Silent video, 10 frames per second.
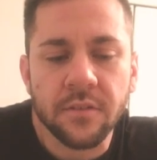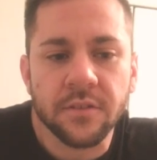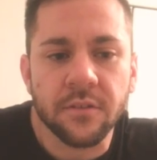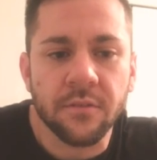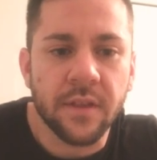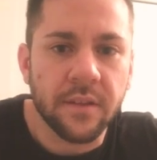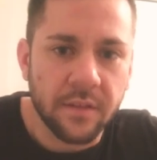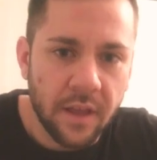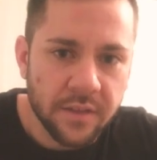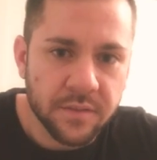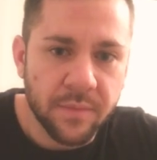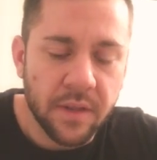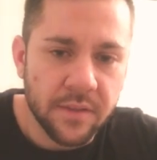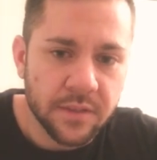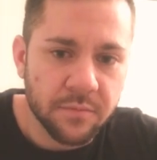So then last
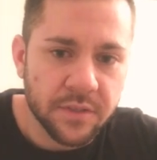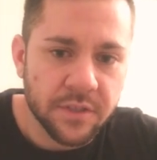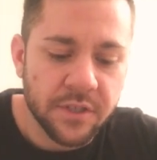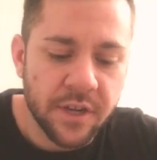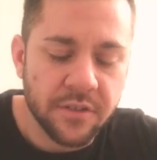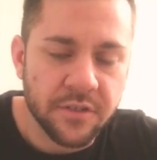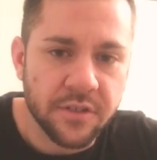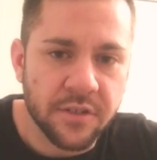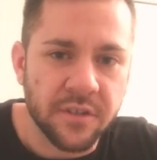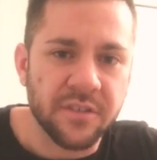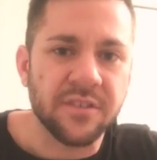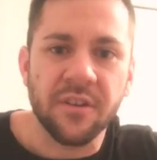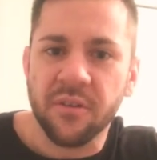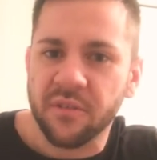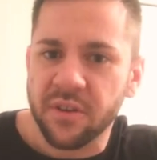minute this was changed to,
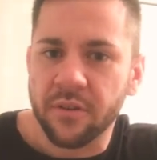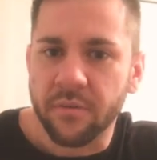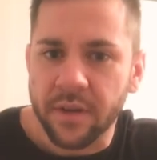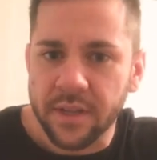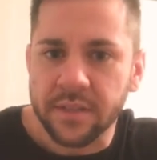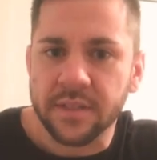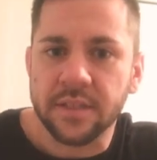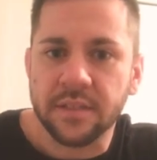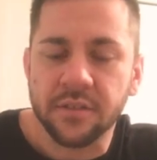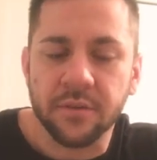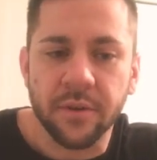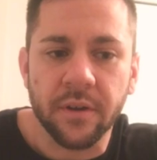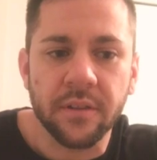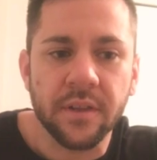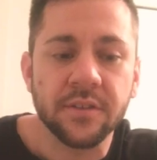no, you know what, it's still too
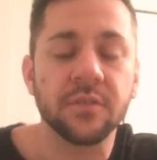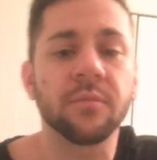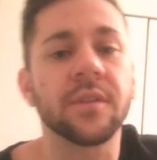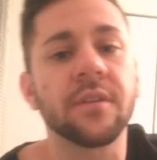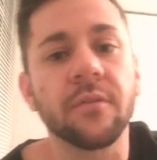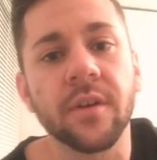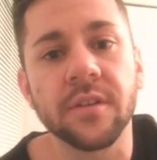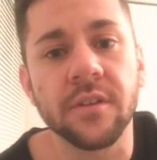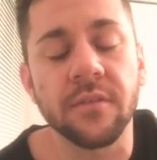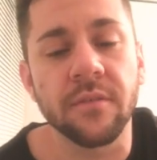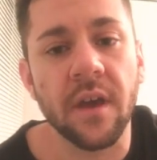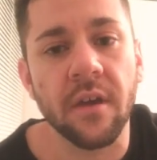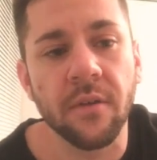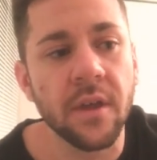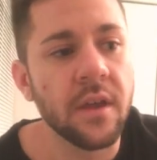early. So what they're going to do
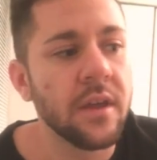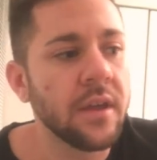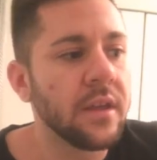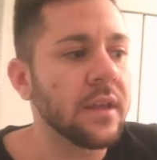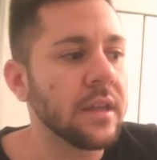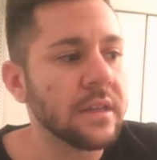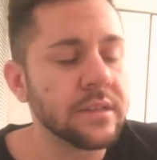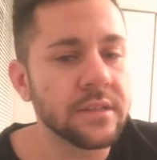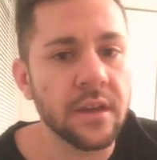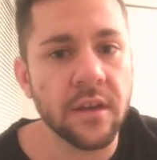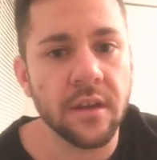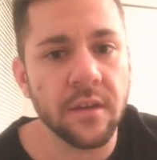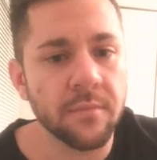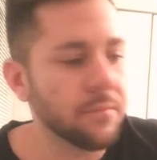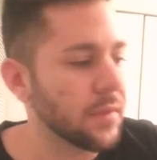now is
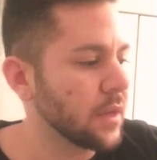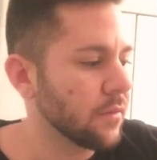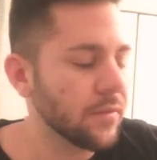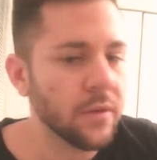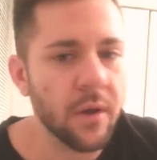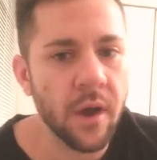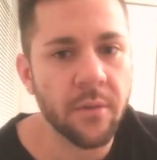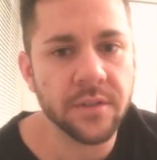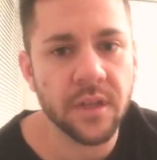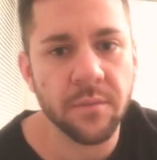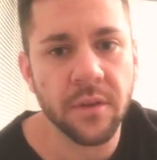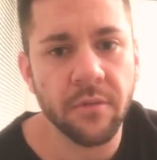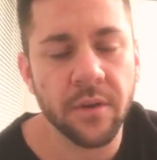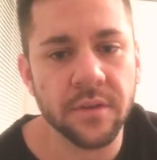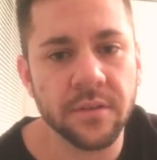in a few hours I'll be
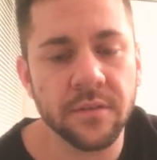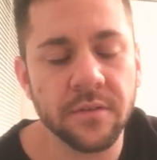going